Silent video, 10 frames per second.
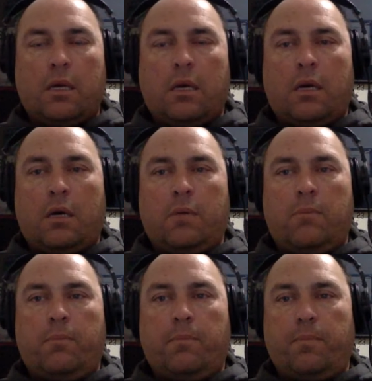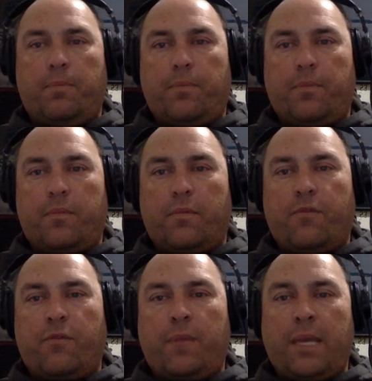Um,
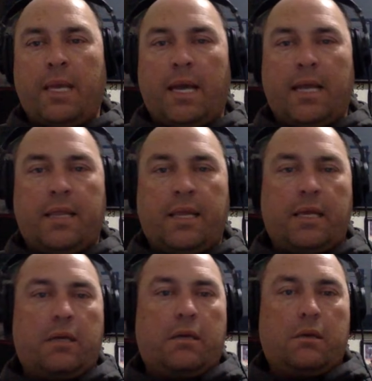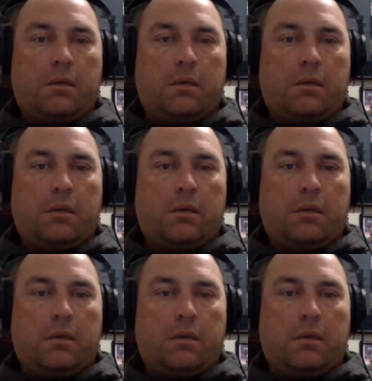for me, I think